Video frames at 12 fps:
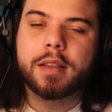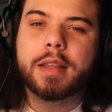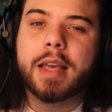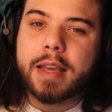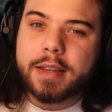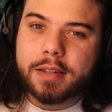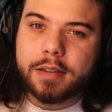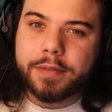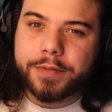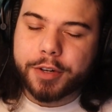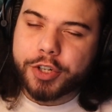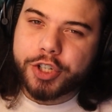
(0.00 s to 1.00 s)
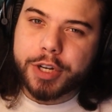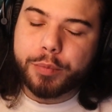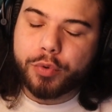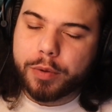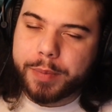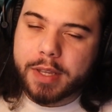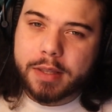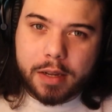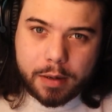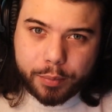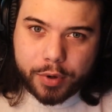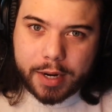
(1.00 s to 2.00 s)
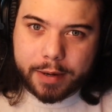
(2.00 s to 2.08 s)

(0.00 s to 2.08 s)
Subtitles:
The ace of the first gym will be Lombre.